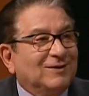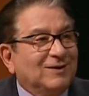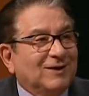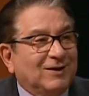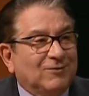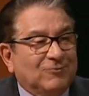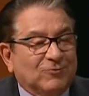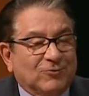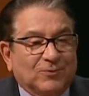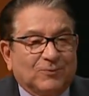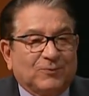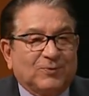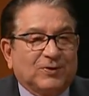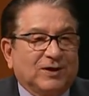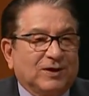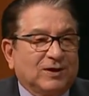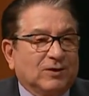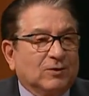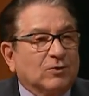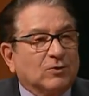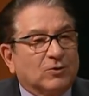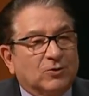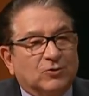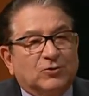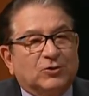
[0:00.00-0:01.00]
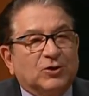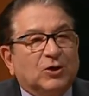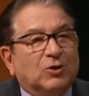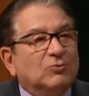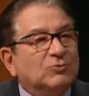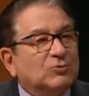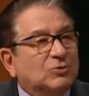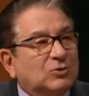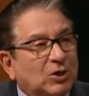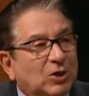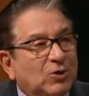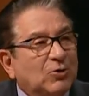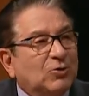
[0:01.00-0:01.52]
and repair, or
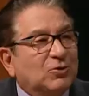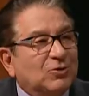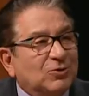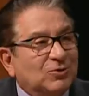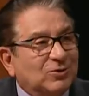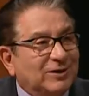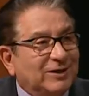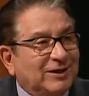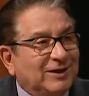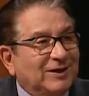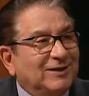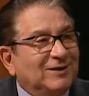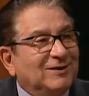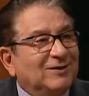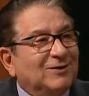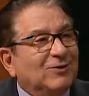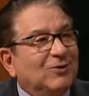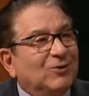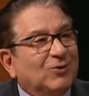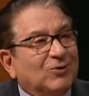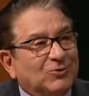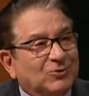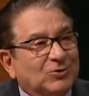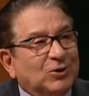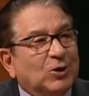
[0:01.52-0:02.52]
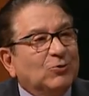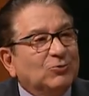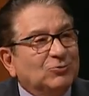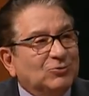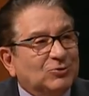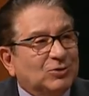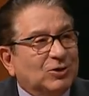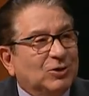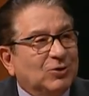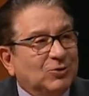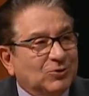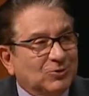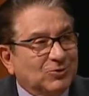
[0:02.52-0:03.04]
don't totally
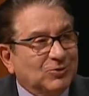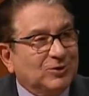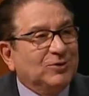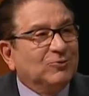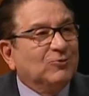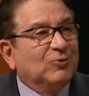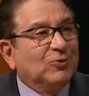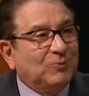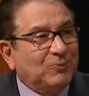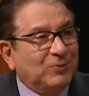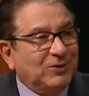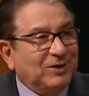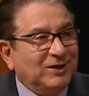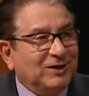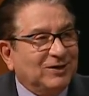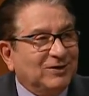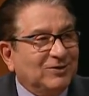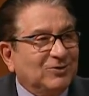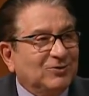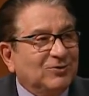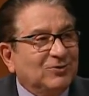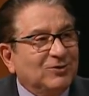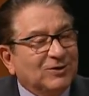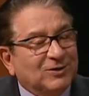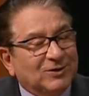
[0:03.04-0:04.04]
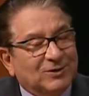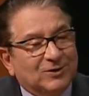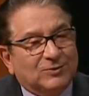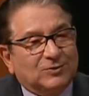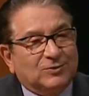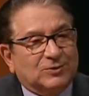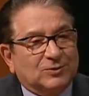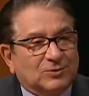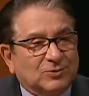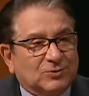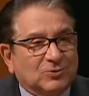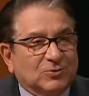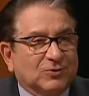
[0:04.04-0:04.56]
repeal.
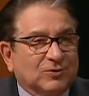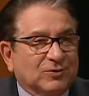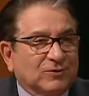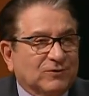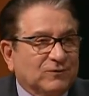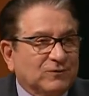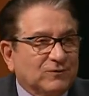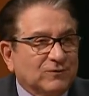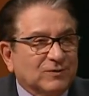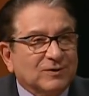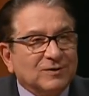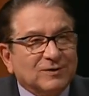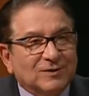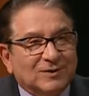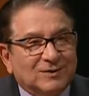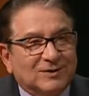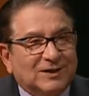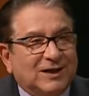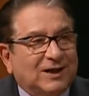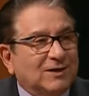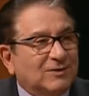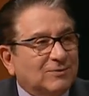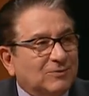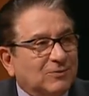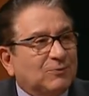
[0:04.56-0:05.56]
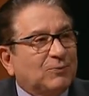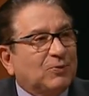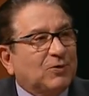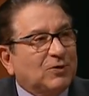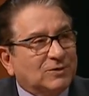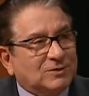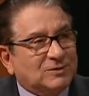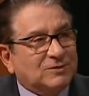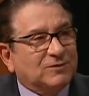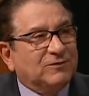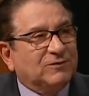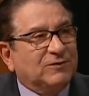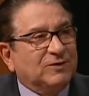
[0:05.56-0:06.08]
Just sort of take the
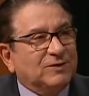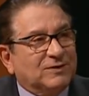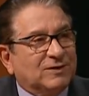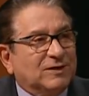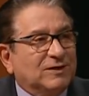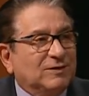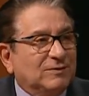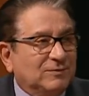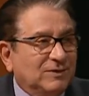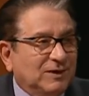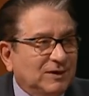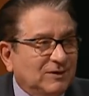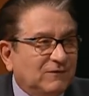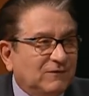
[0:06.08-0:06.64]
parts of it that need